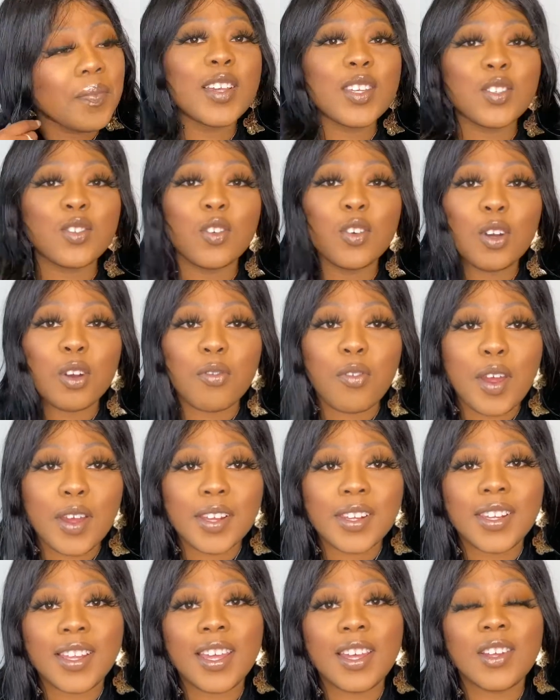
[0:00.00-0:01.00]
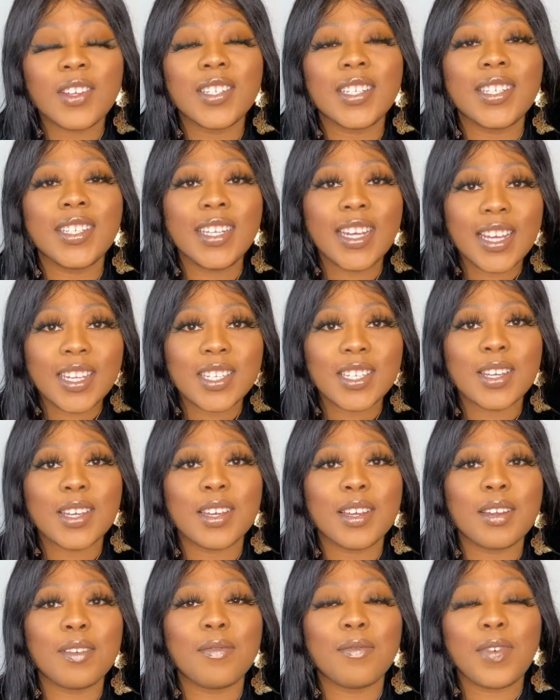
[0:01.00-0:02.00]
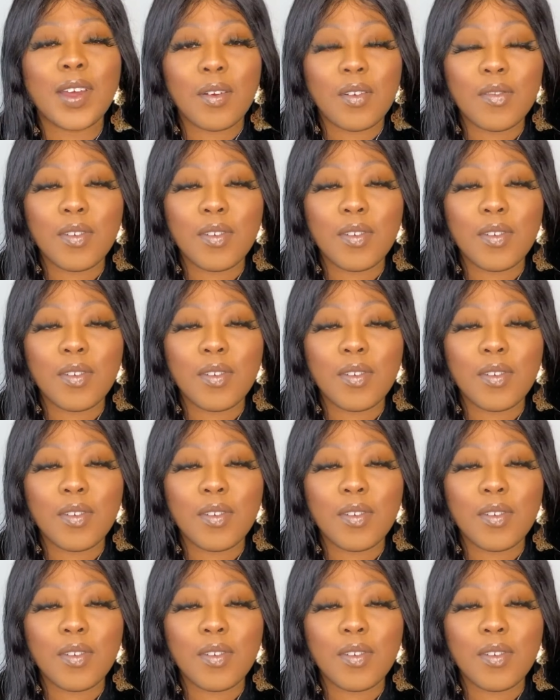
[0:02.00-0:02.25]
If done correctly, it could lead to very,